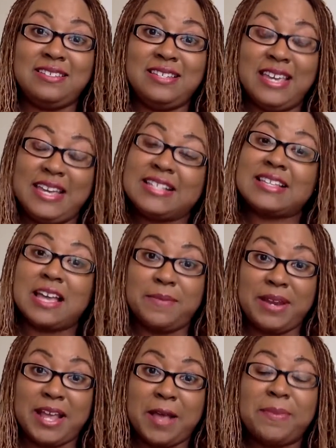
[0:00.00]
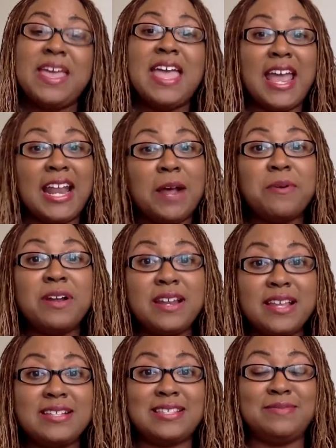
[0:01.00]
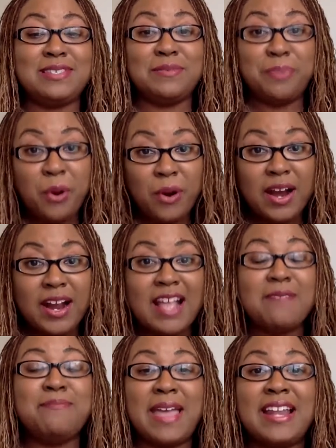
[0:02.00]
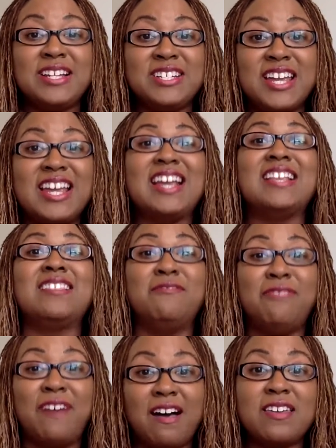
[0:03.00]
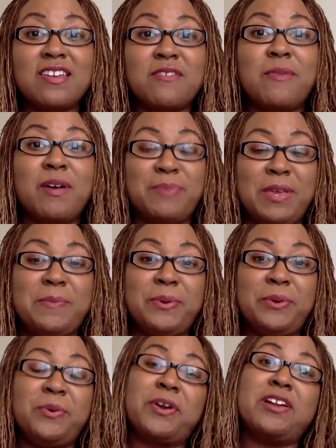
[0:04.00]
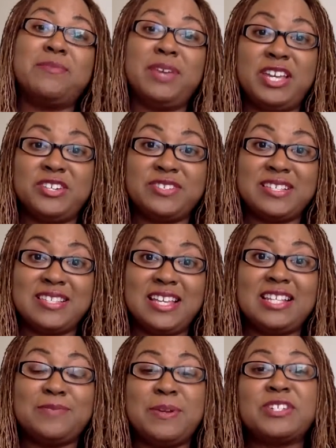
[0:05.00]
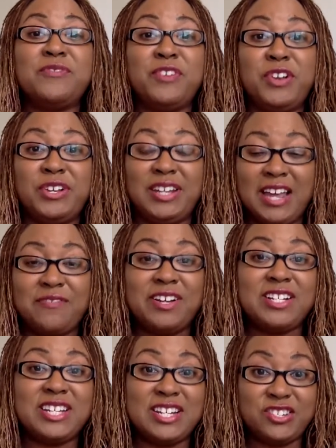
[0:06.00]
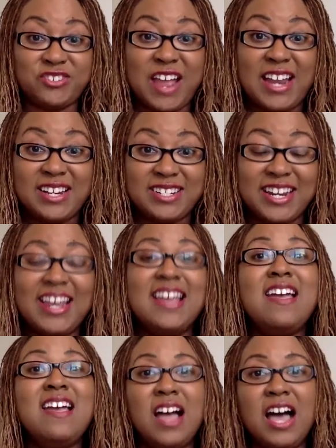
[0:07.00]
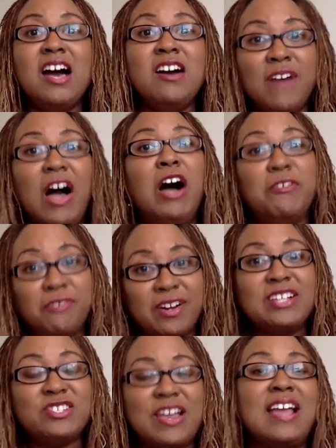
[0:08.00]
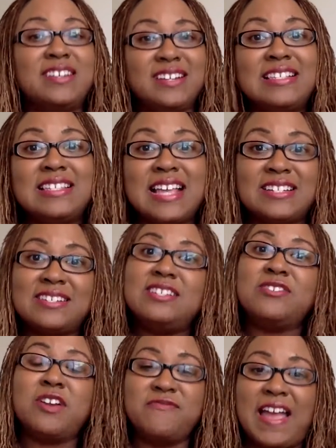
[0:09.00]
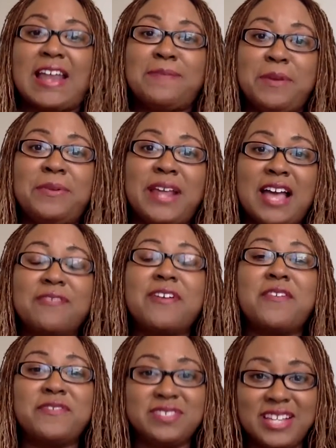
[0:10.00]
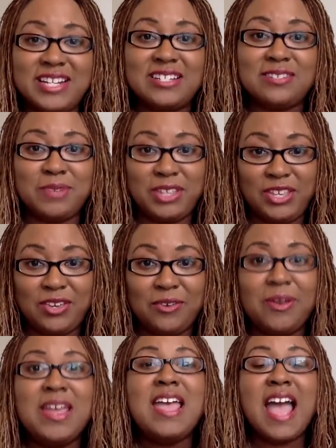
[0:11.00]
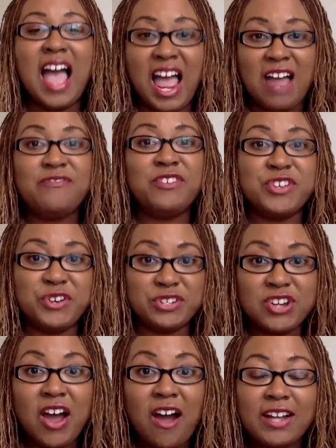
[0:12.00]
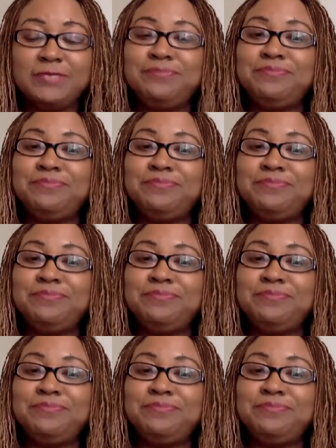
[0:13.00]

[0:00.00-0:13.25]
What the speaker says: gigs coming up, and I'm going to need some support in managing the volume of people who are going to be interested, especially if you're leveraging the strategy of offering strategy sessions or inviting people to have conversations with you after your talk.